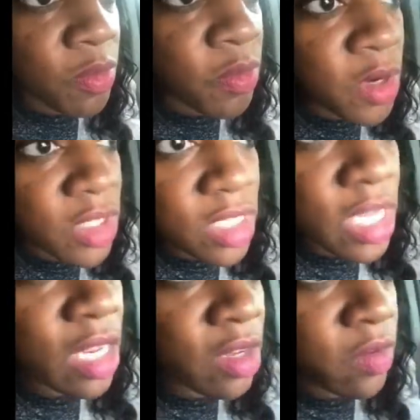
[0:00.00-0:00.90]
purchase
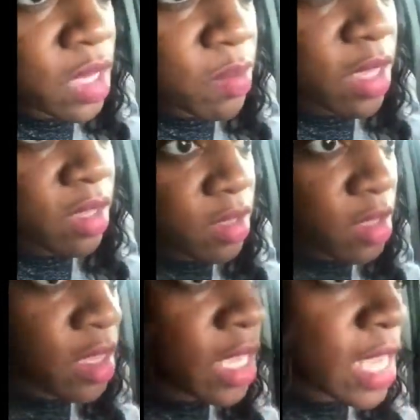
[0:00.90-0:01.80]
sale agreement,
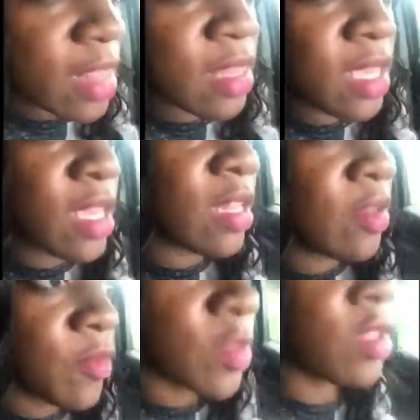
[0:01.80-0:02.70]
and then
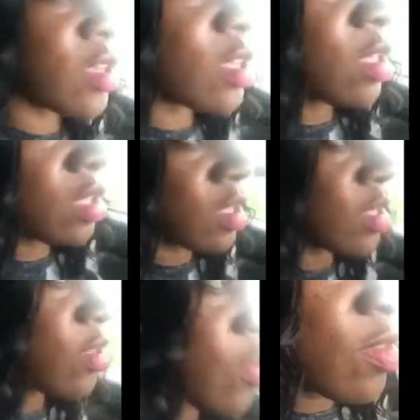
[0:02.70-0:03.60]

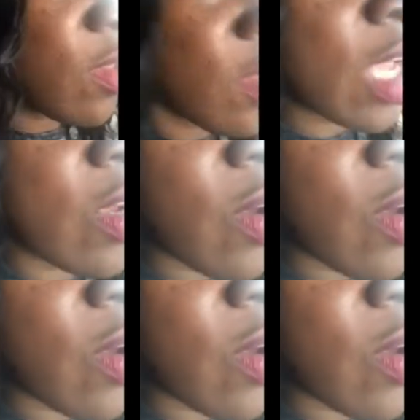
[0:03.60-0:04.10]
they'll